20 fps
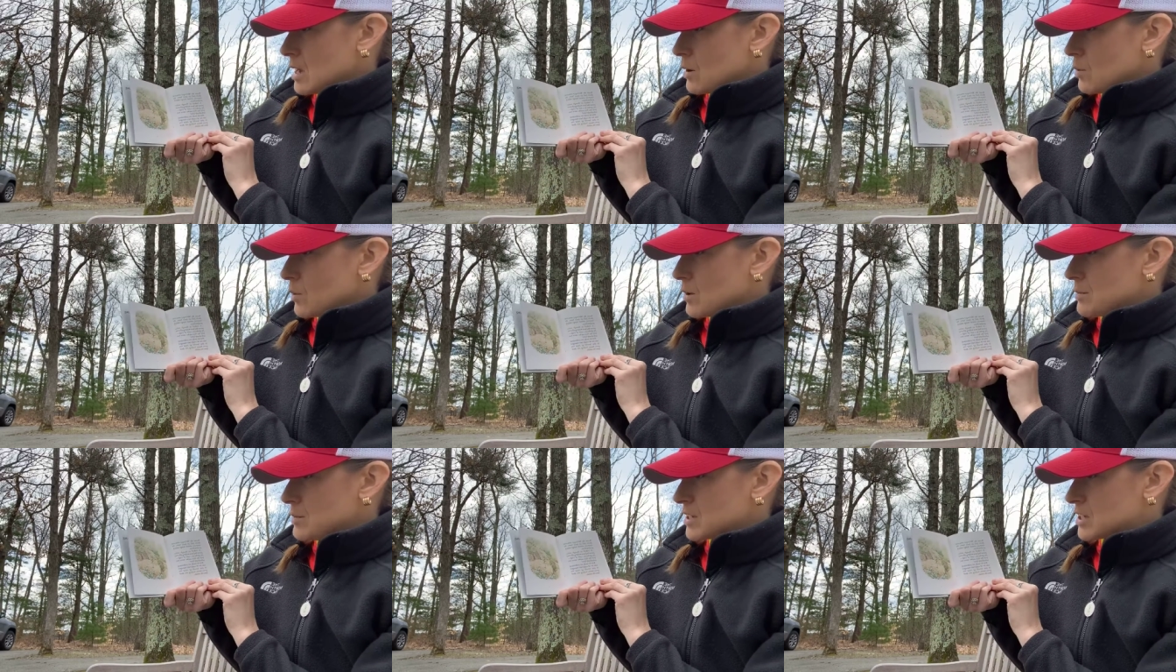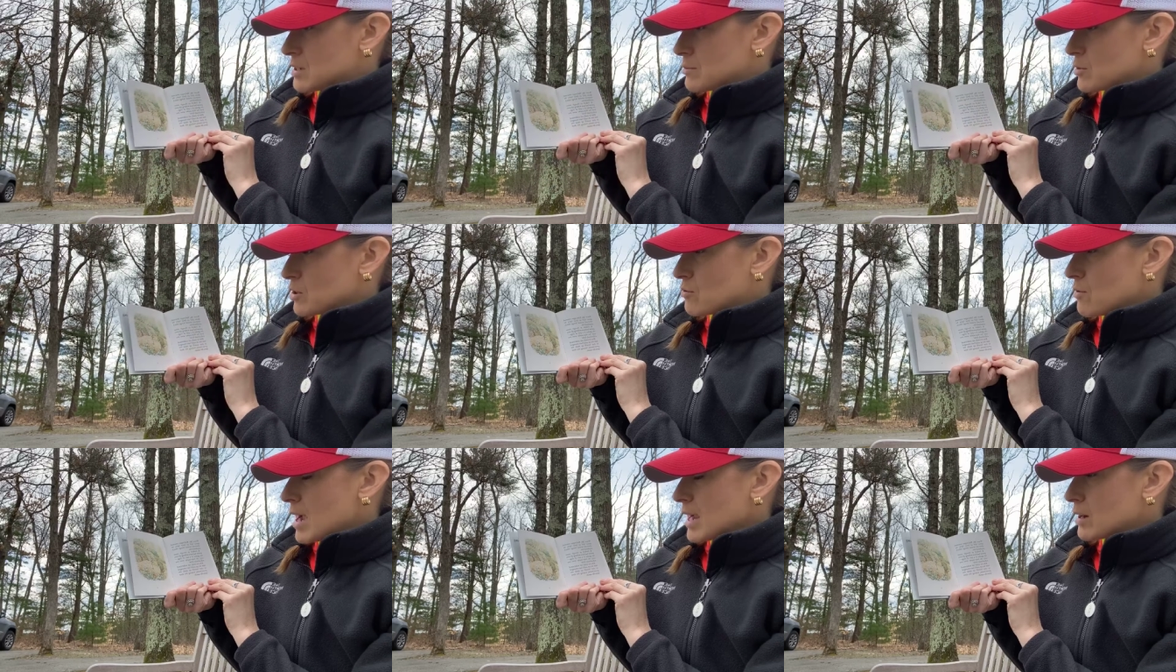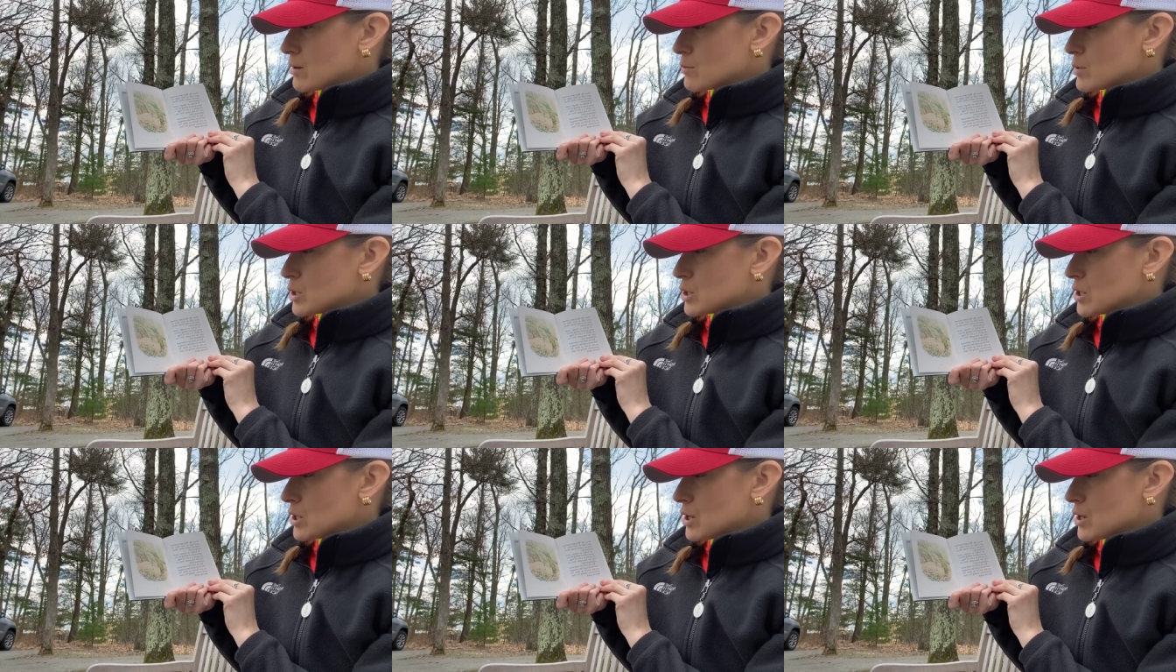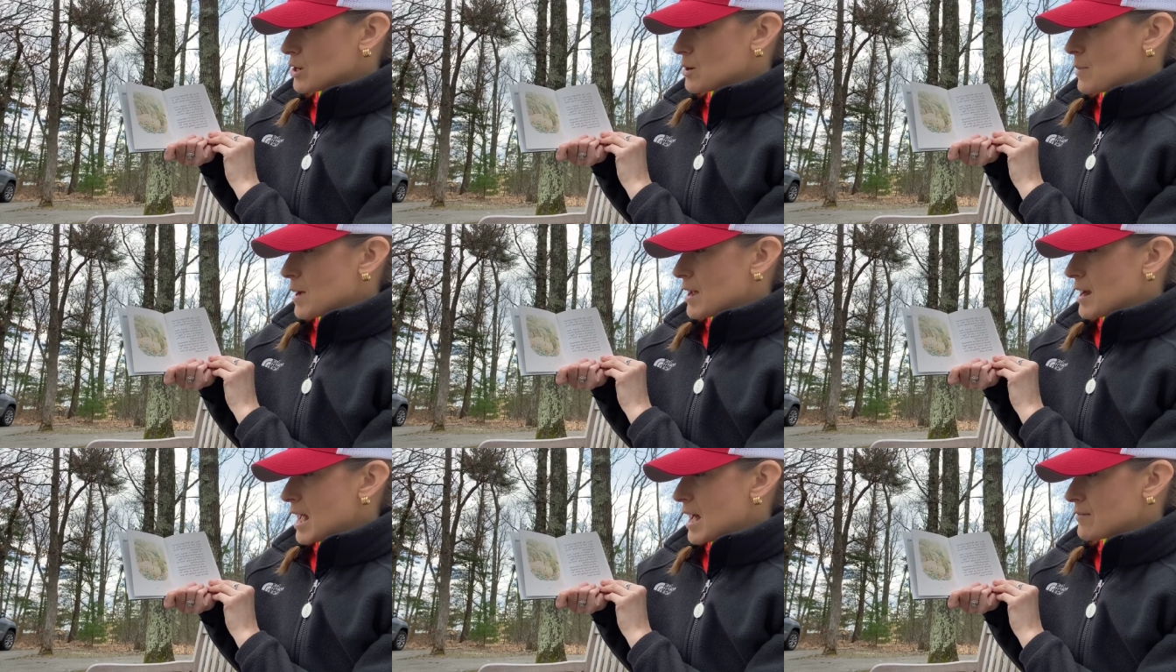When Mr. McGregor returned
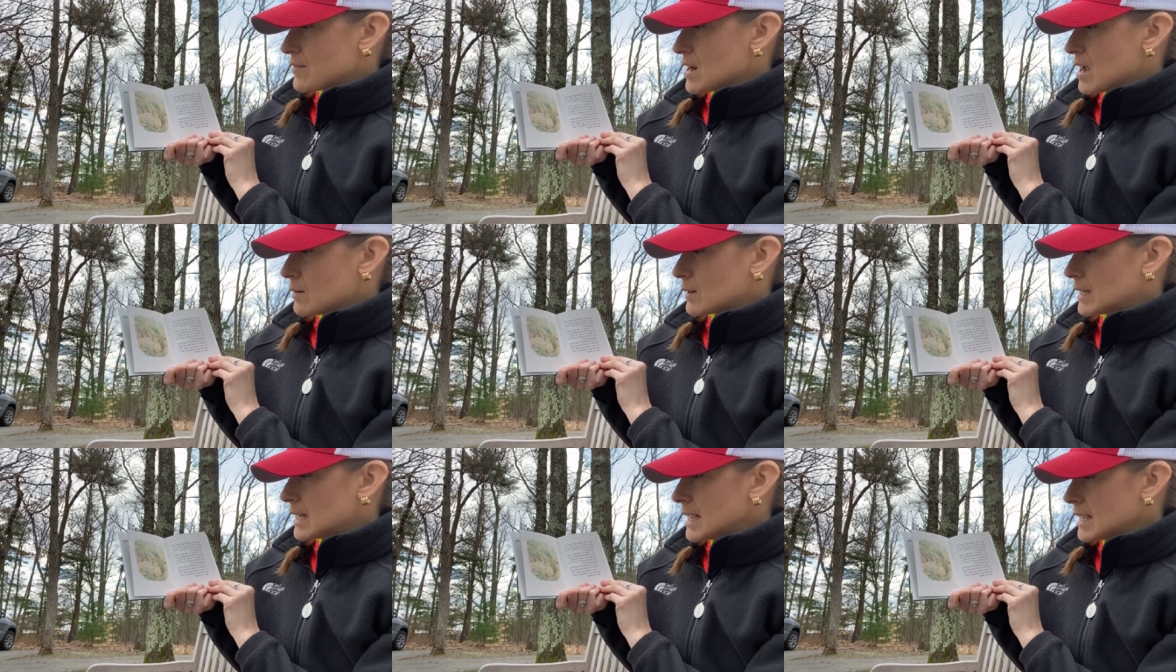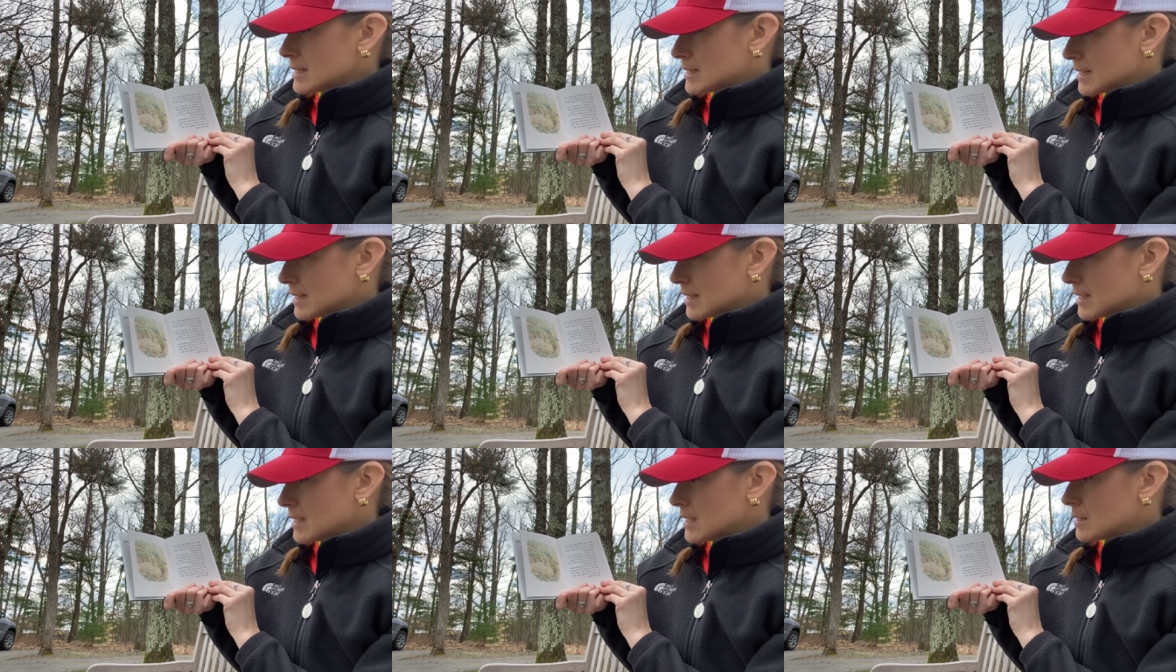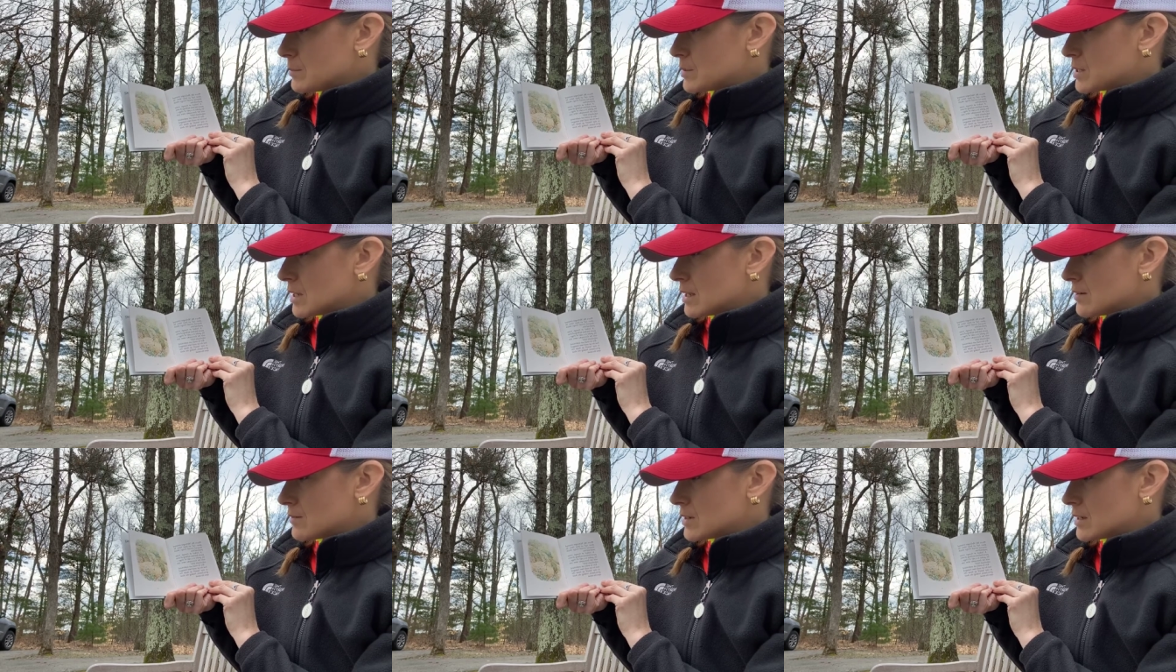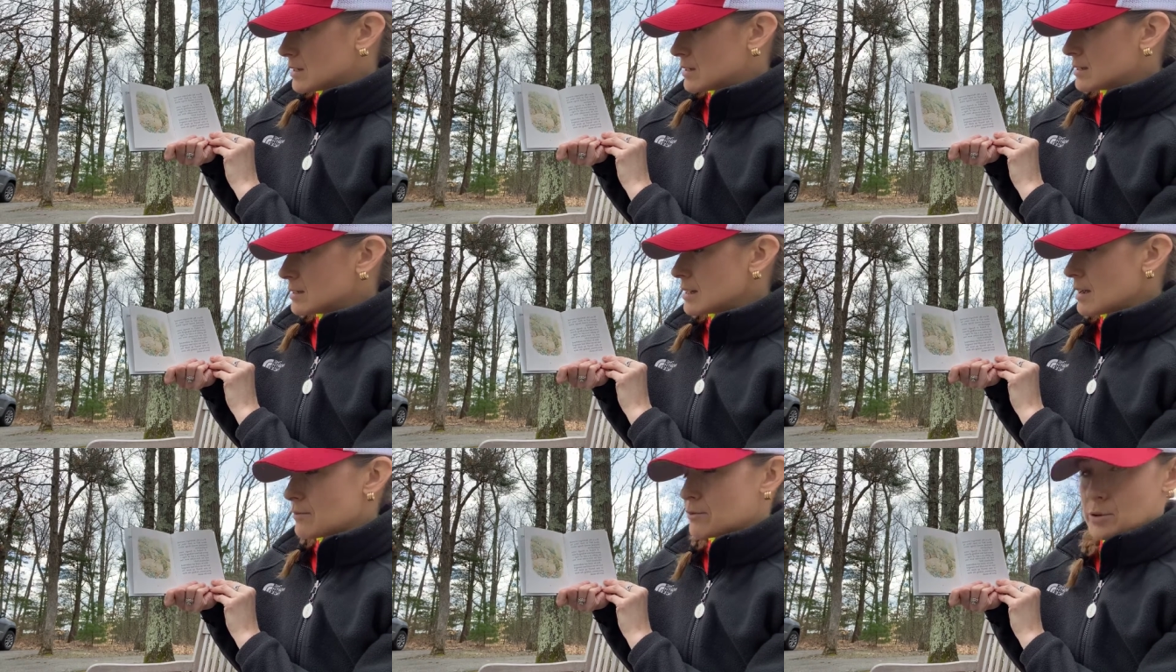about half an hour later, he observed
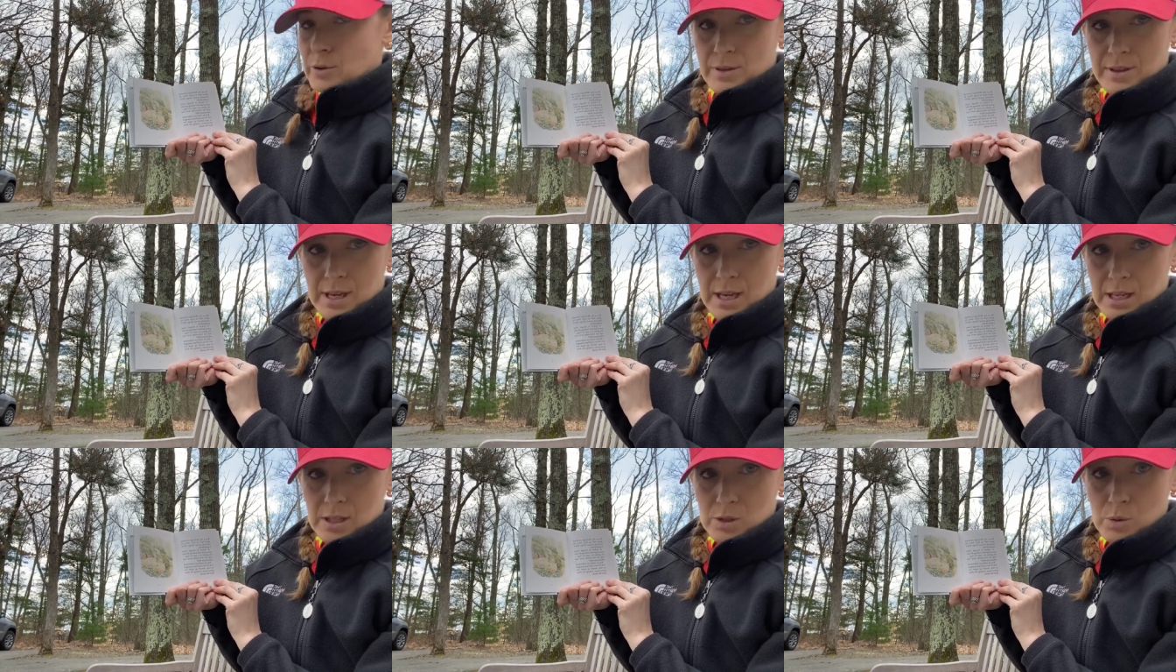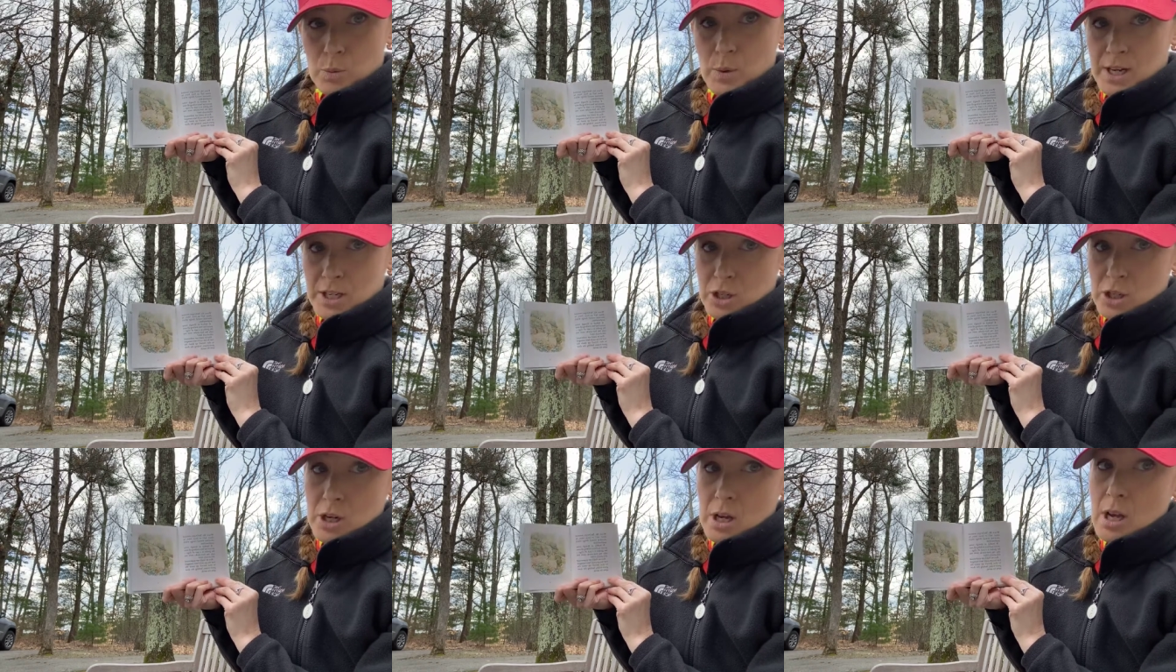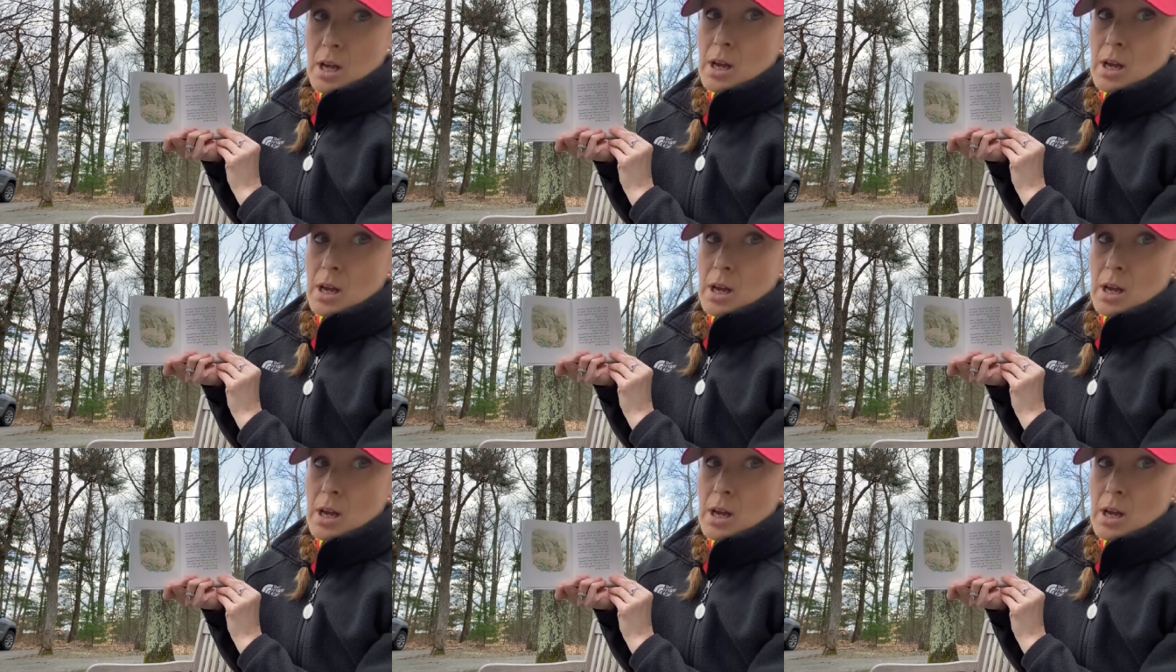several things which